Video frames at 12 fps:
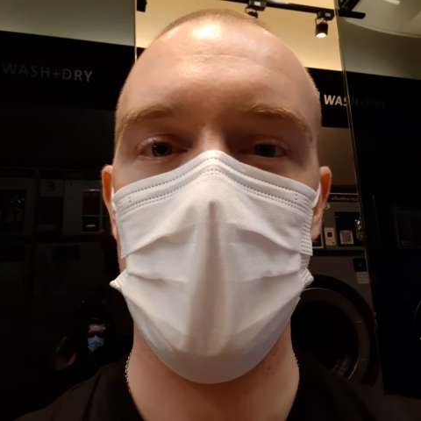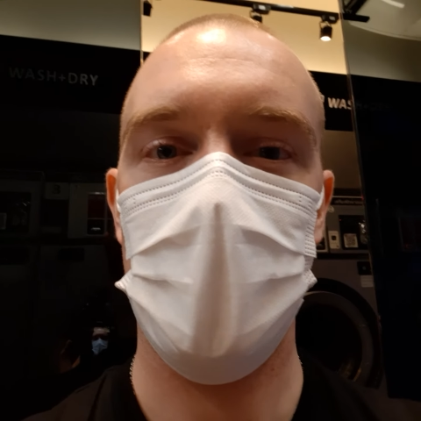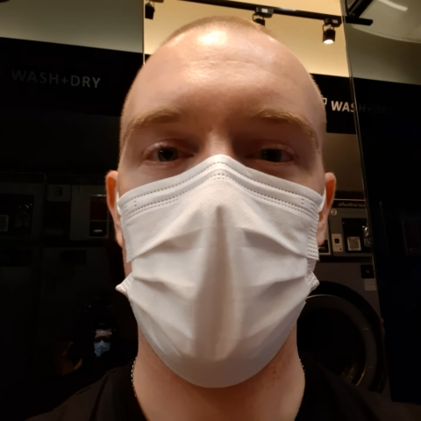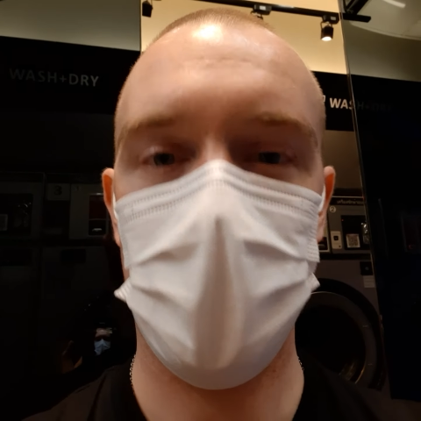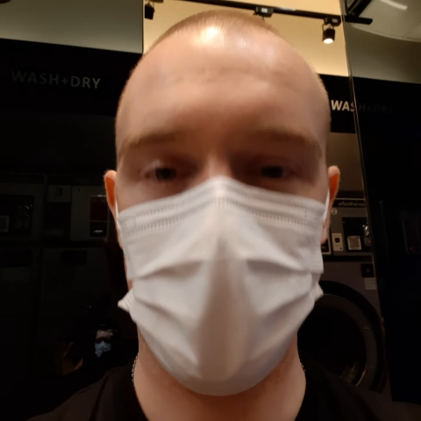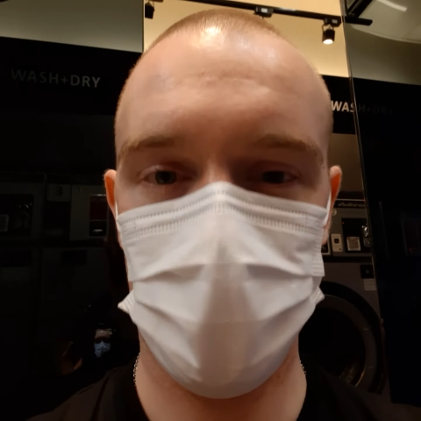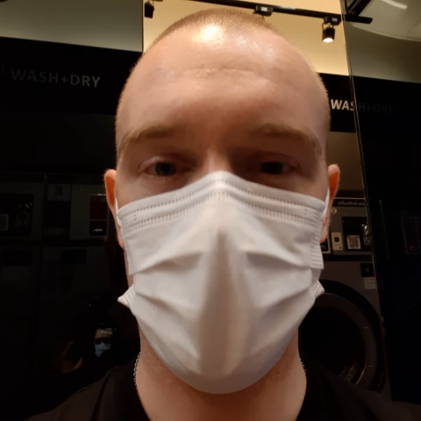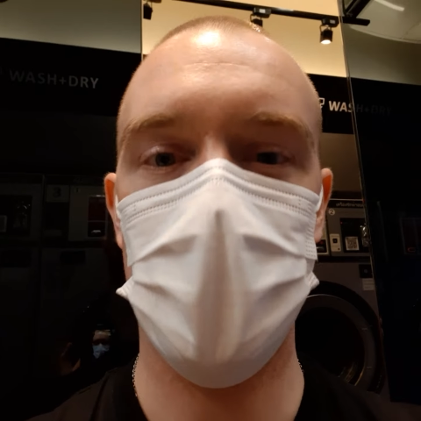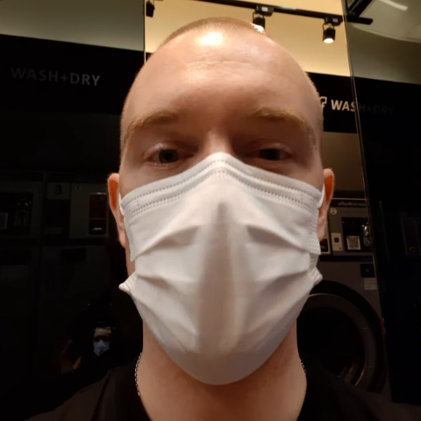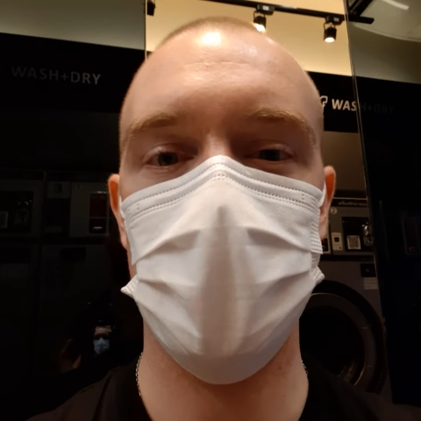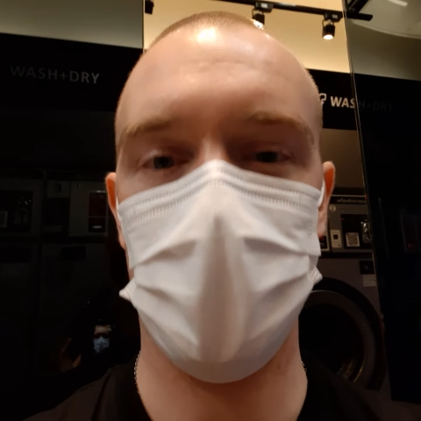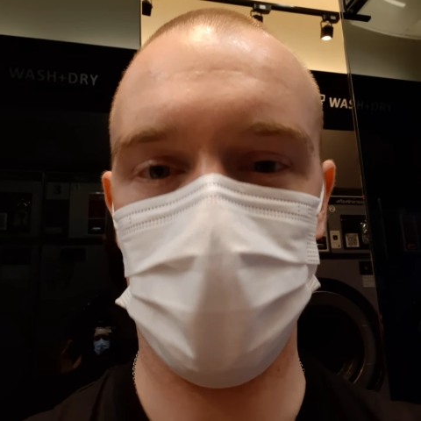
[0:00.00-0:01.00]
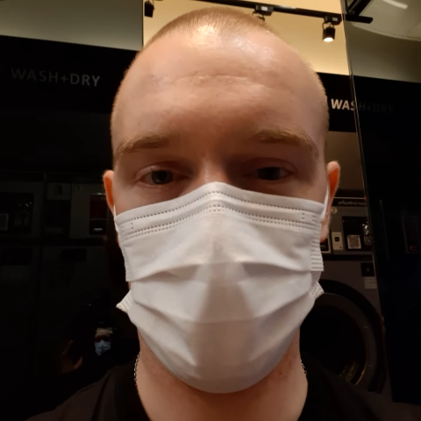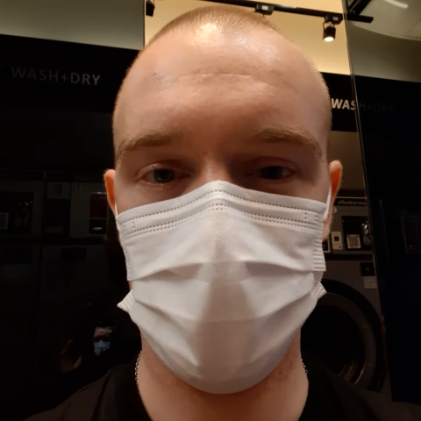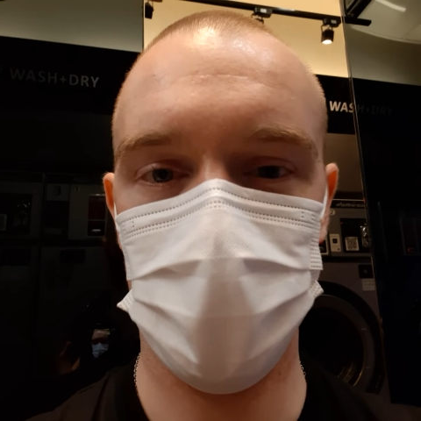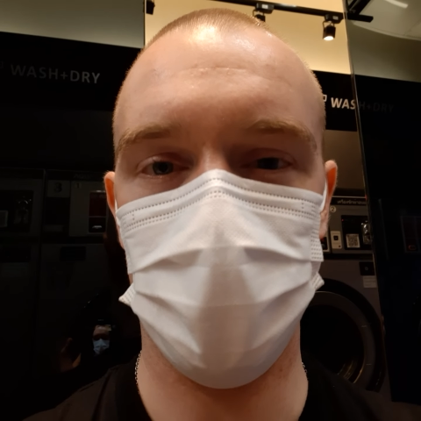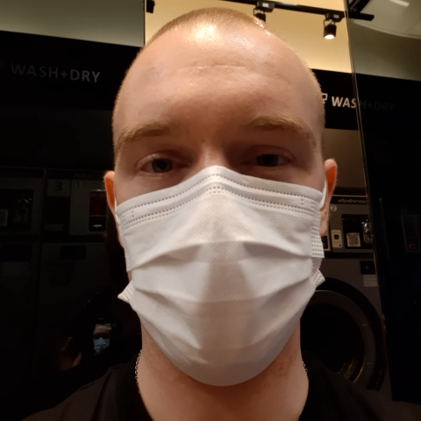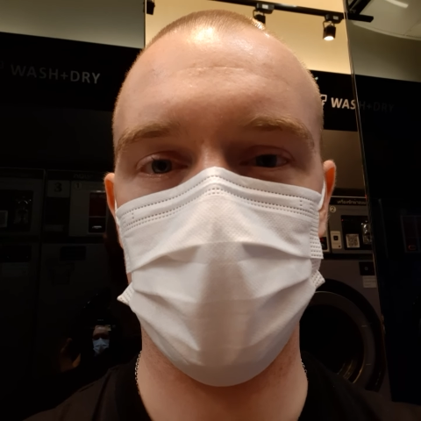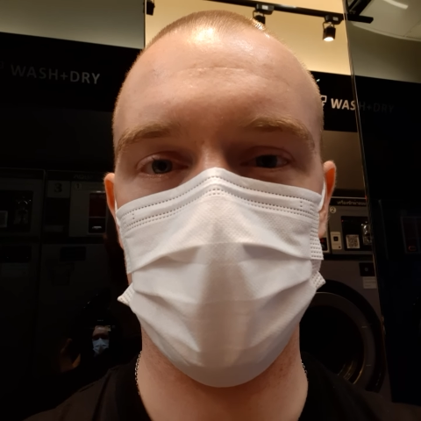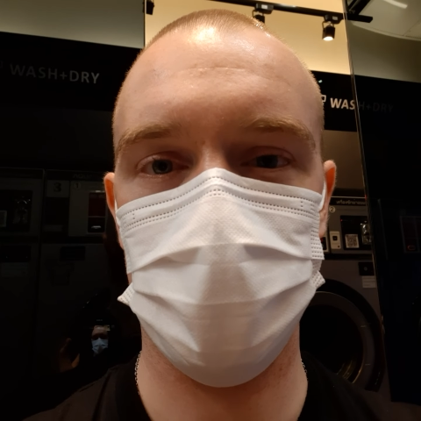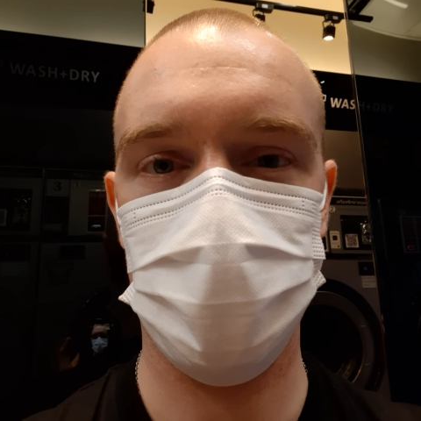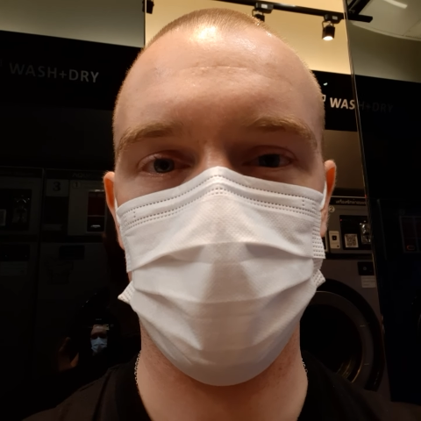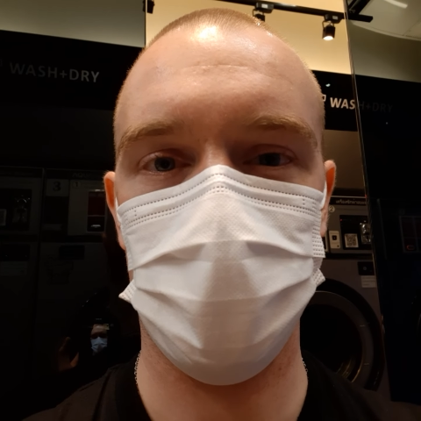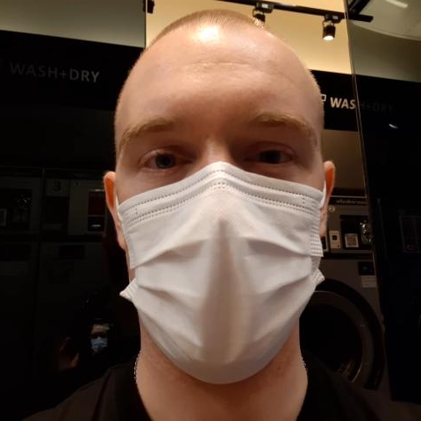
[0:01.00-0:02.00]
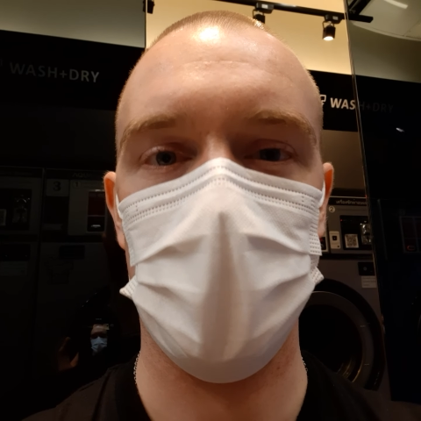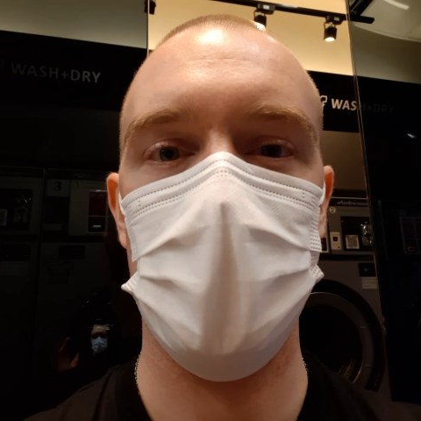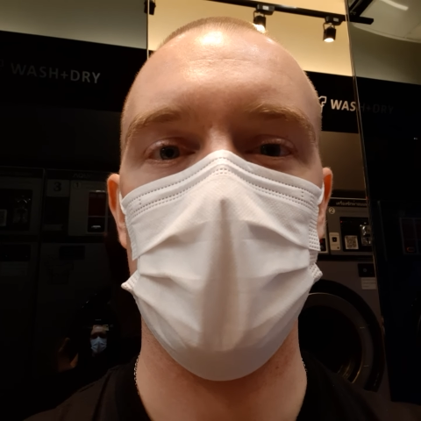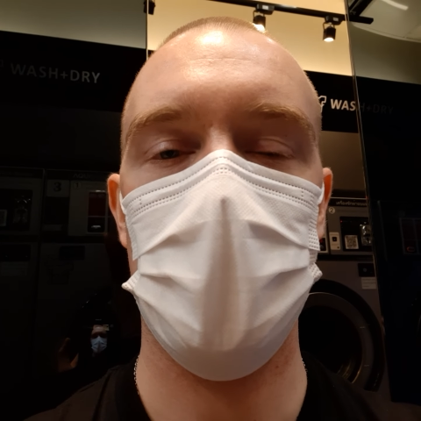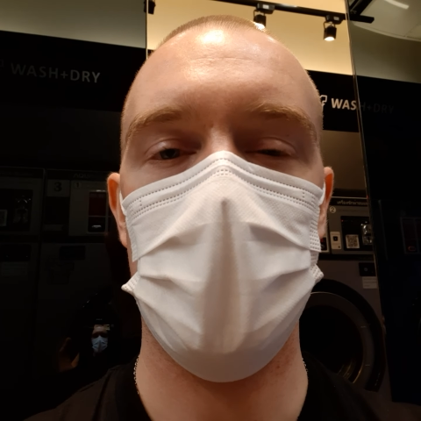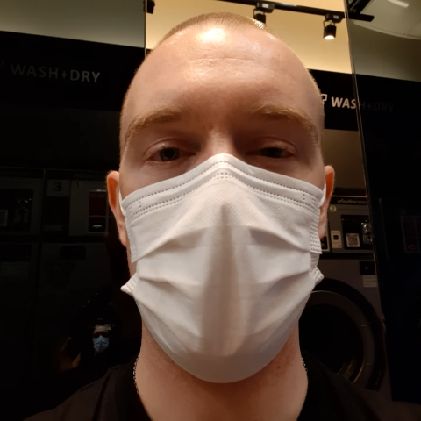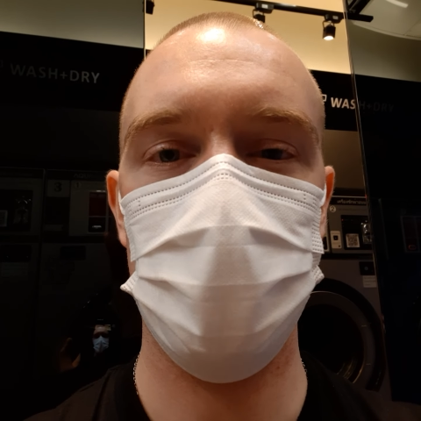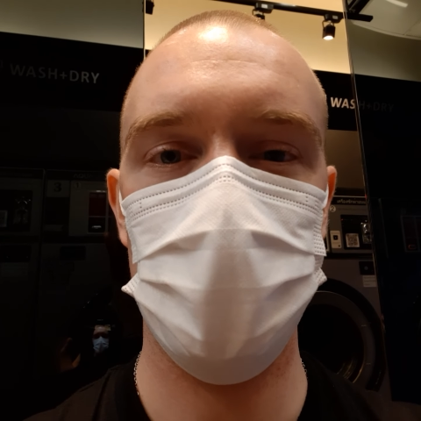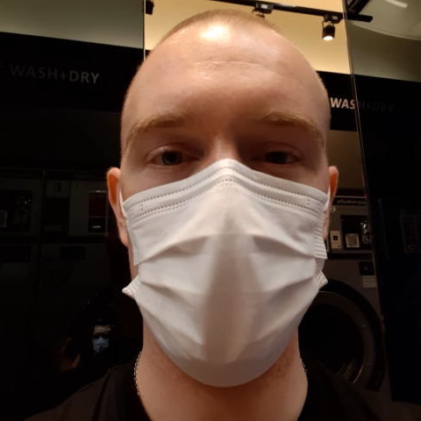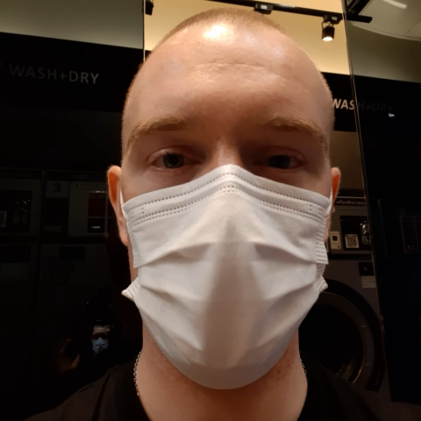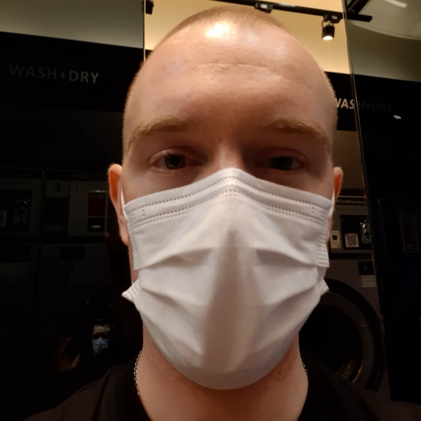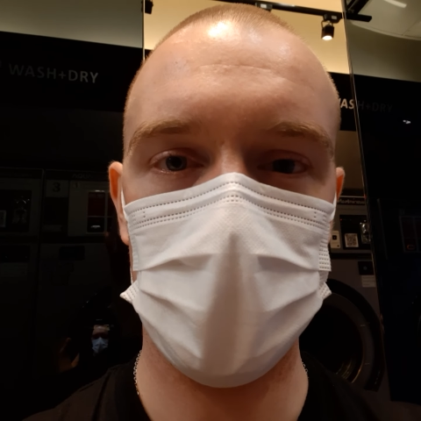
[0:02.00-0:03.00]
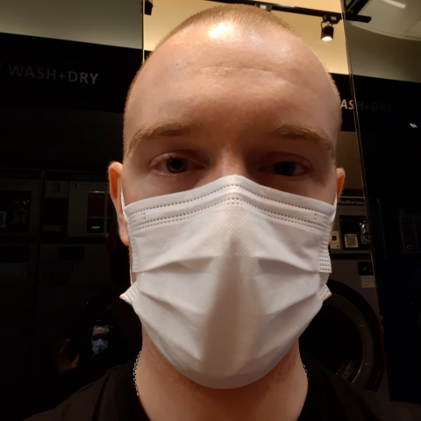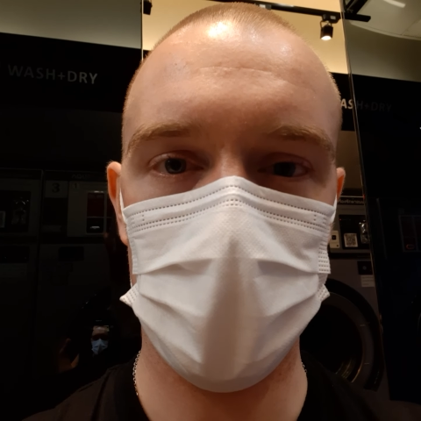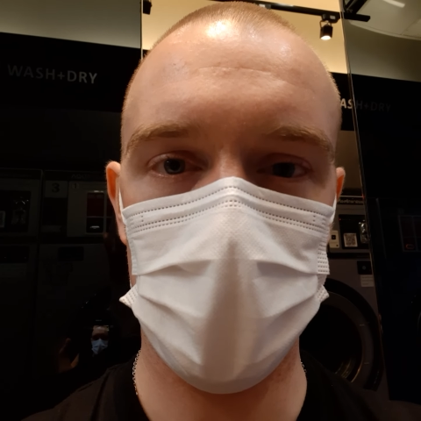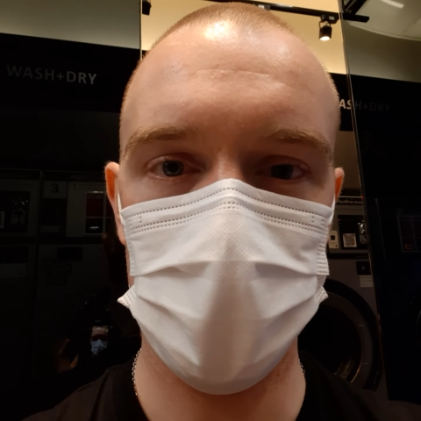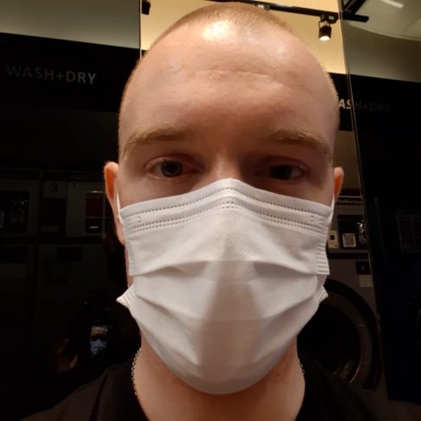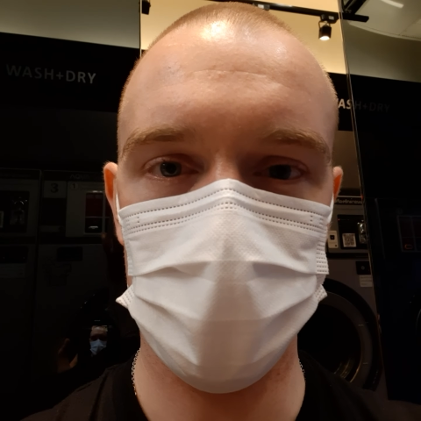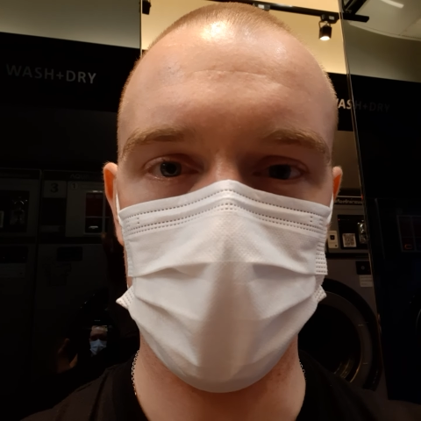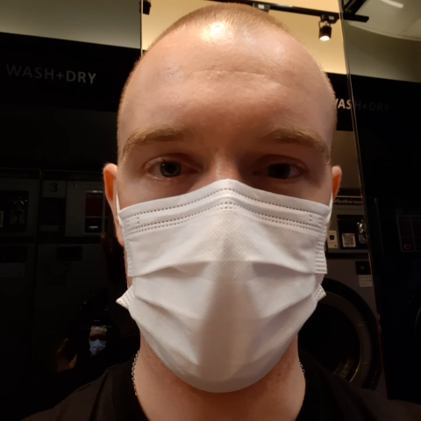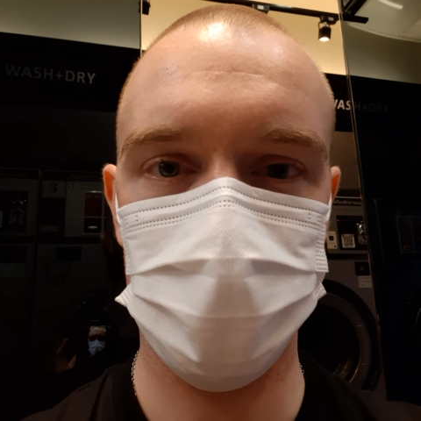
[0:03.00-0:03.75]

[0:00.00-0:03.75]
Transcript: I'm washing clothes. I'm doing laundry.